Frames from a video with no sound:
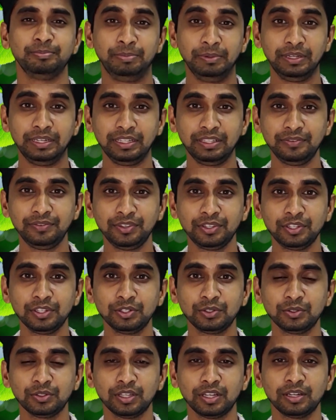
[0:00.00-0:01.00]
believing
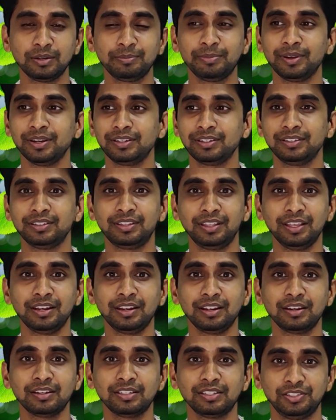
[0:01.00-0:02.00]
into that, but
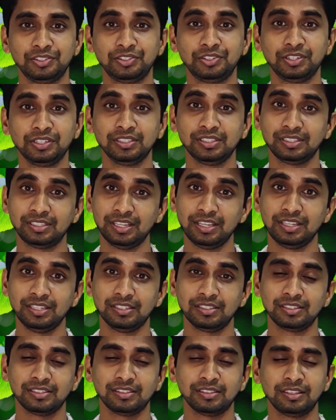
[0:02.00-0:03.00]
there are history
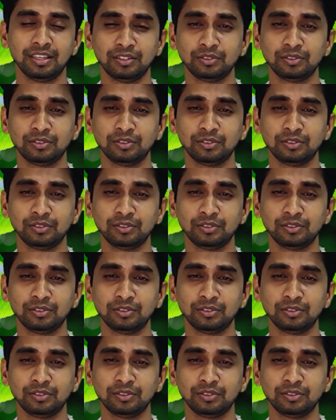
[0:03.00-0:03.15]
says